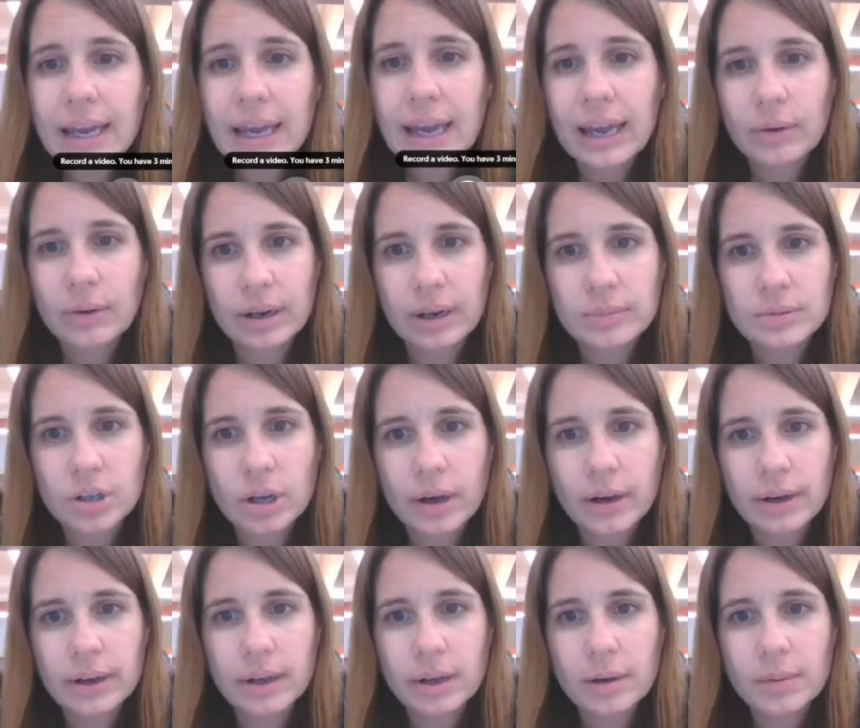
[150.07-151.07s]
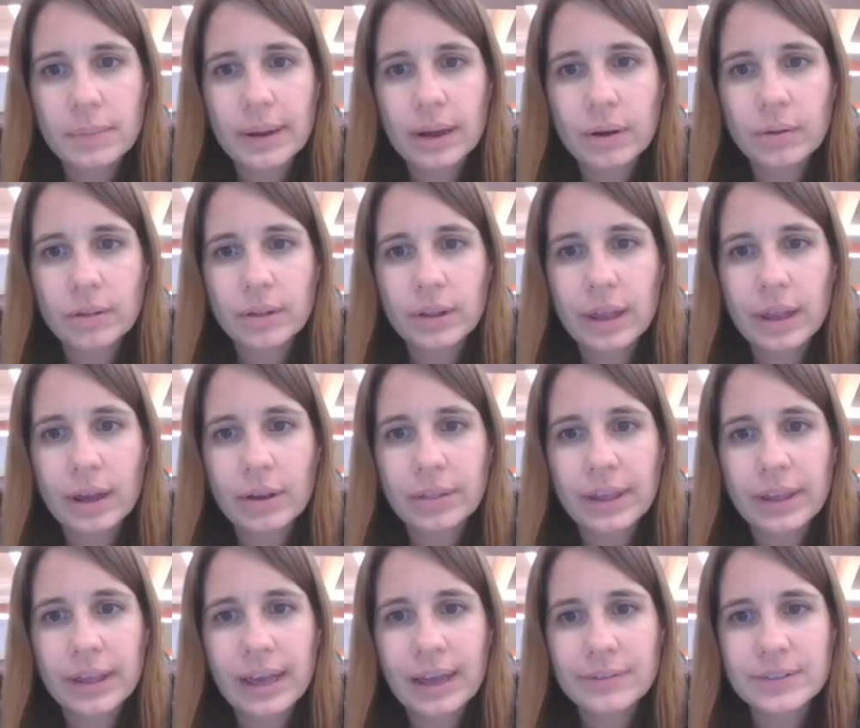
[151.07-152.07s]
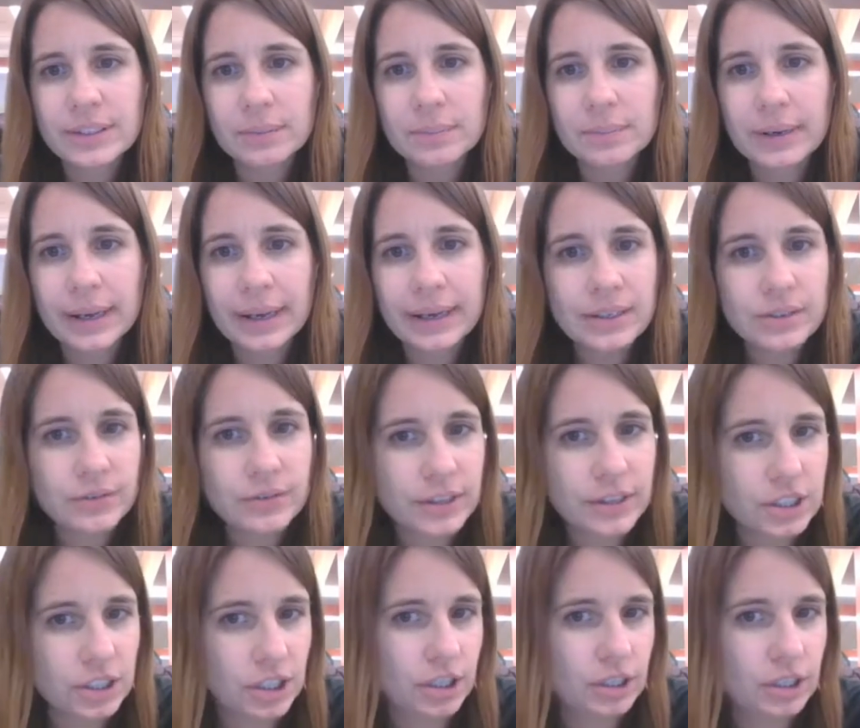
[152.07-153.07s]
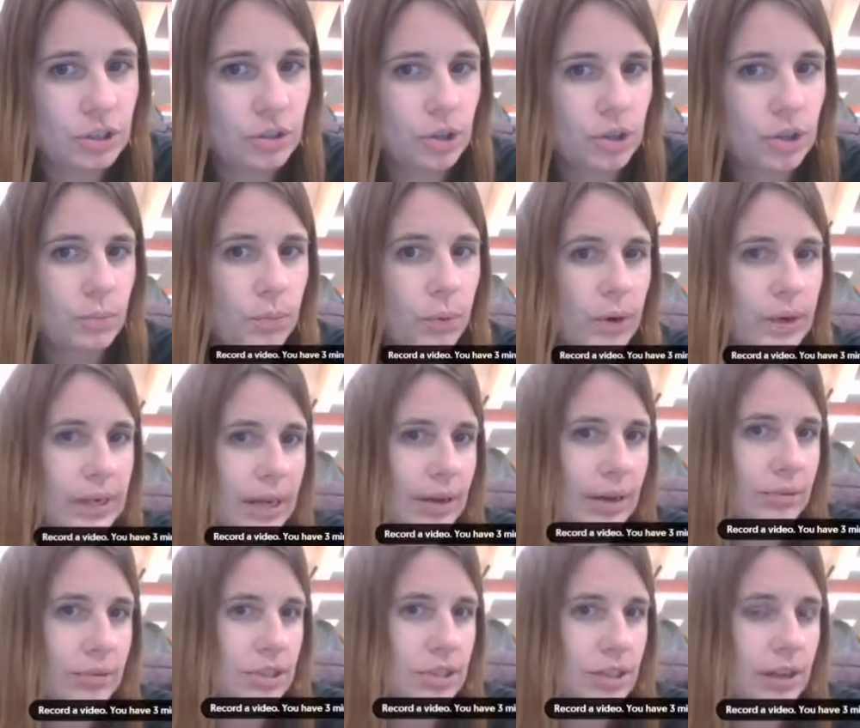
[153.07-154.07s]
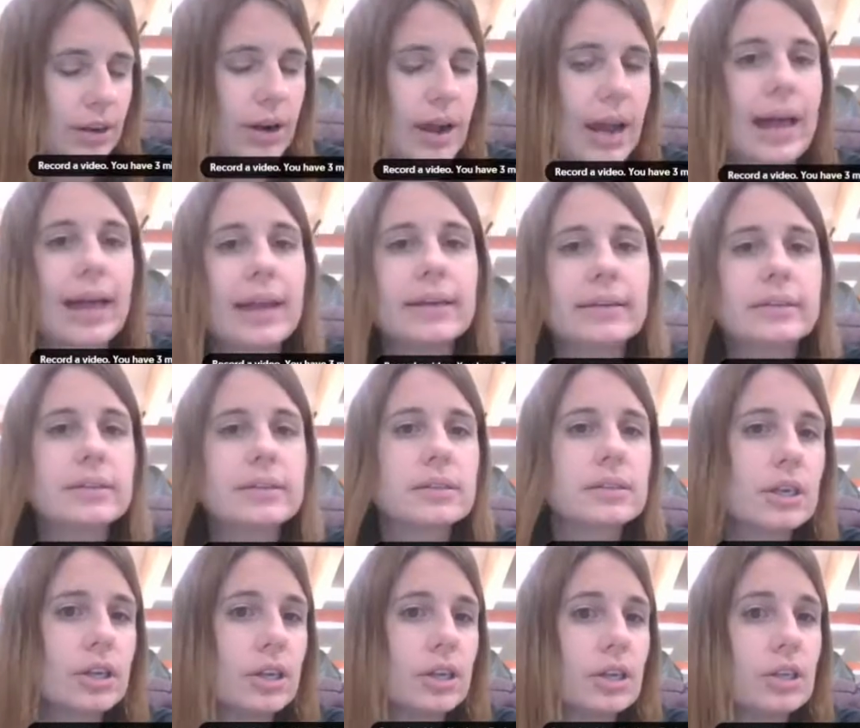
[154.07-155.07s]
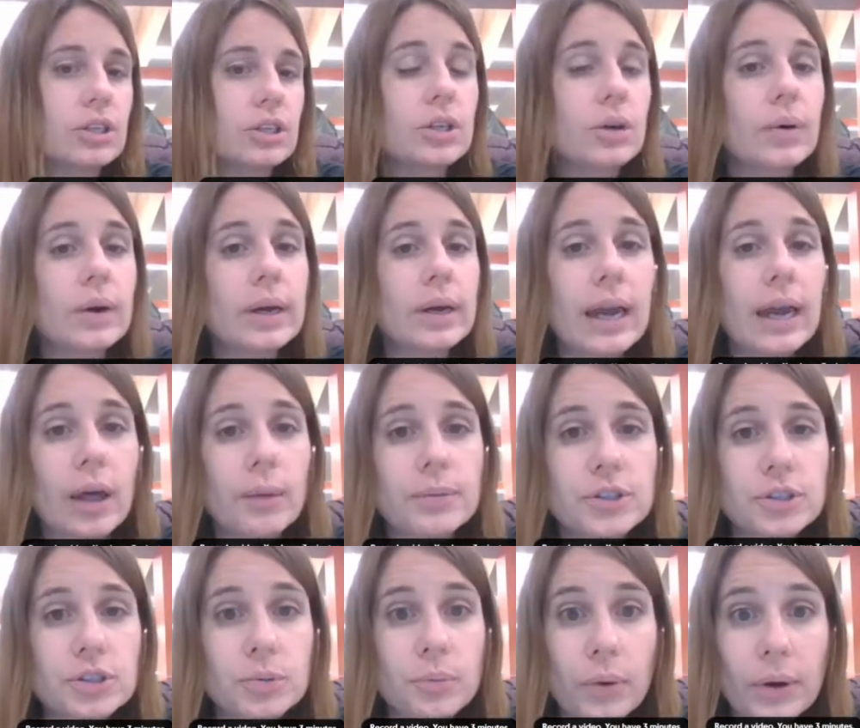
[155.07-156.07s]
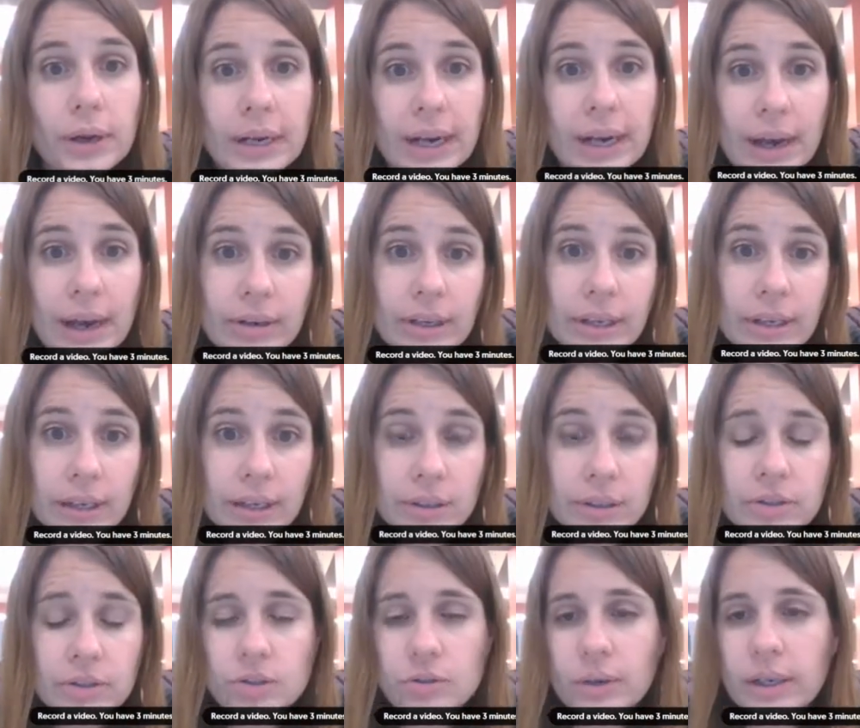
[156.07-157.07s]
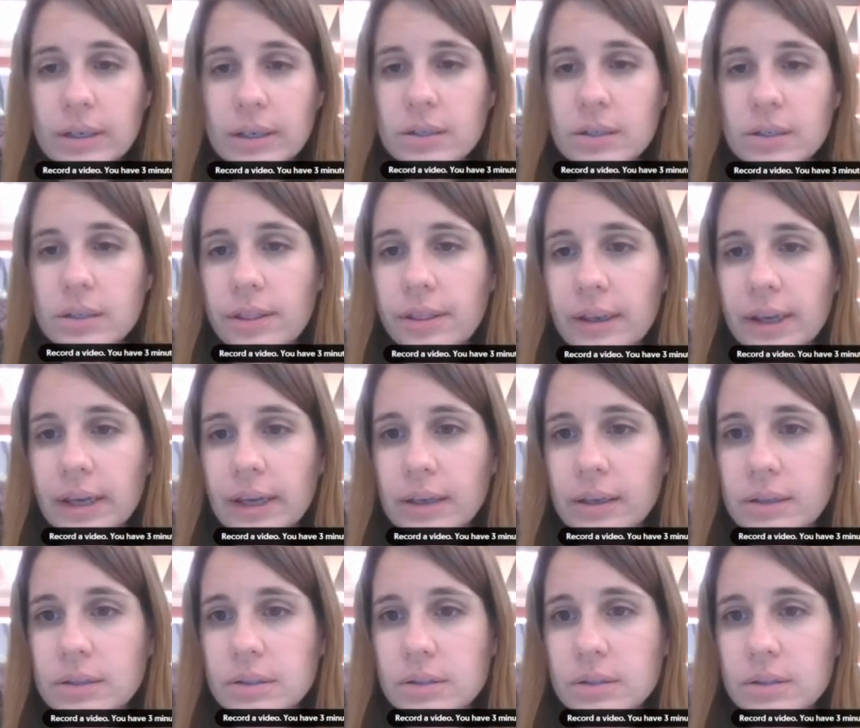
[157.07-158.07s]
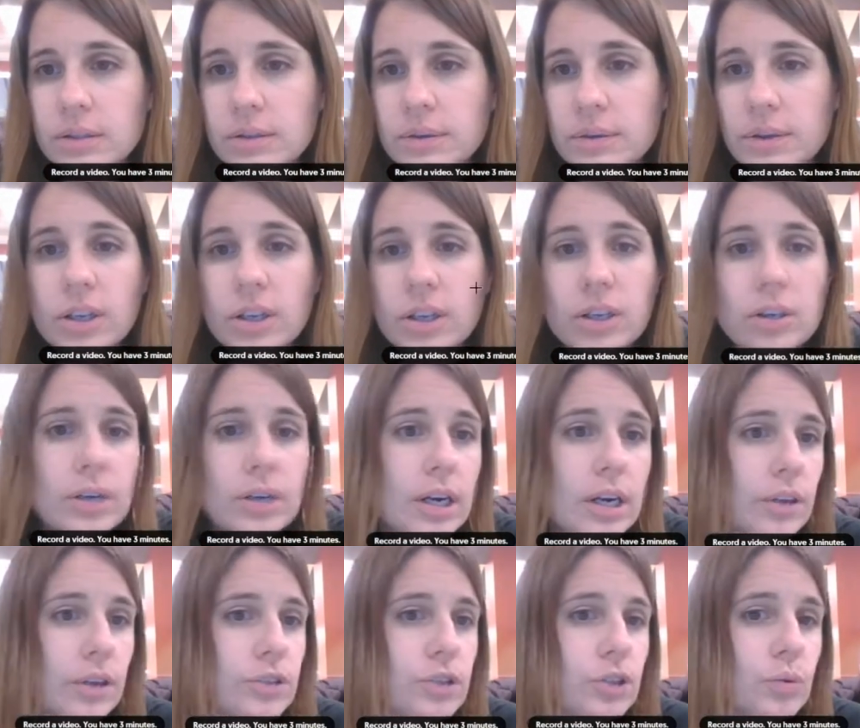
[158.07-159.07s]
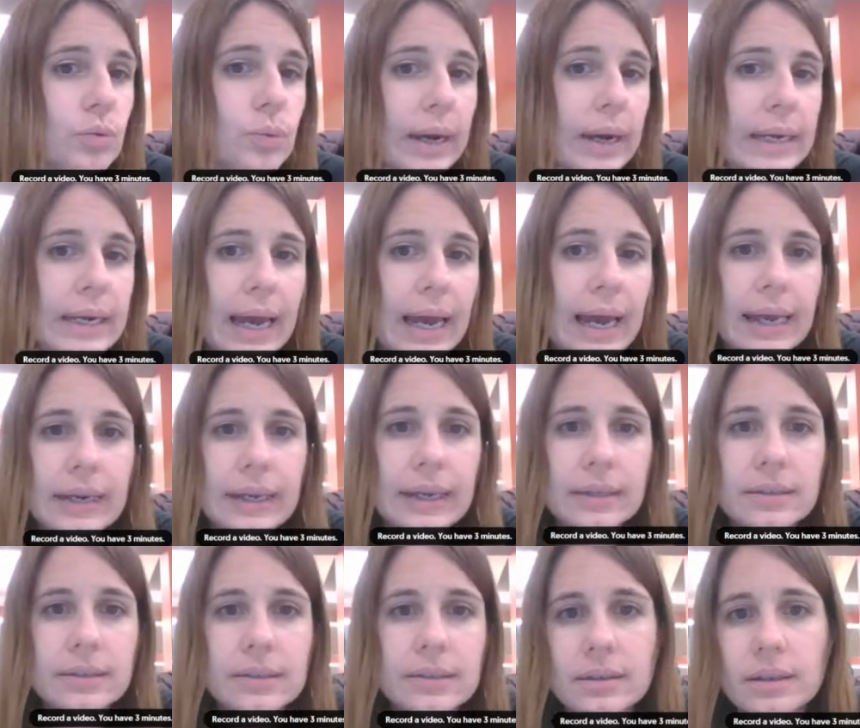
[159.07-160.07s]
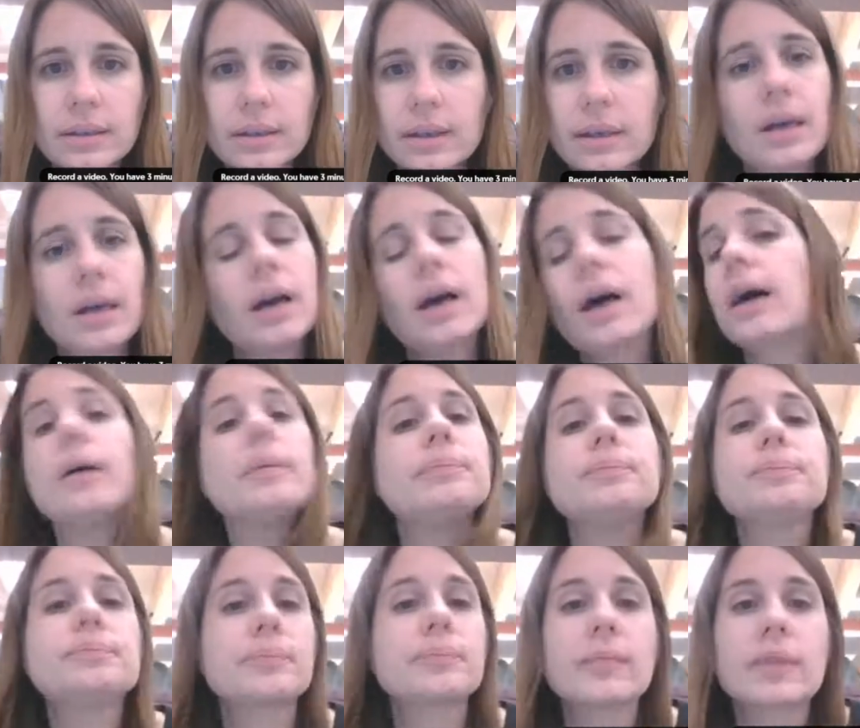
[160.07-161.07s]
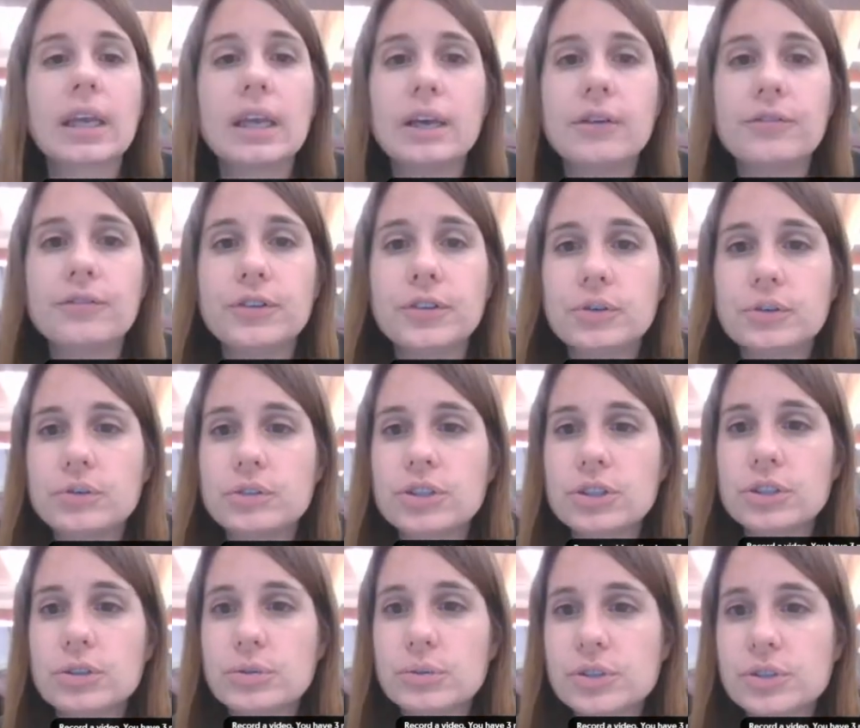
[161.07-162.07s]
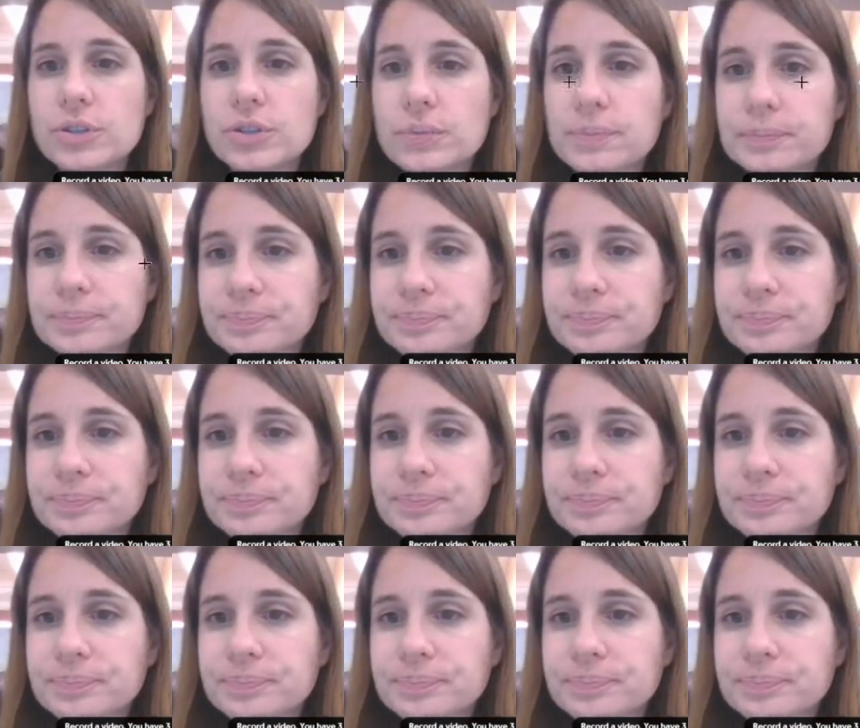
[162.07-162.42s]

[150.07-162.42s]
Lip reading: And when I'm talking about how they have some night vision, you could point out to their eyes. So it helps to point out and illustrate things. You can also write on it if you choose.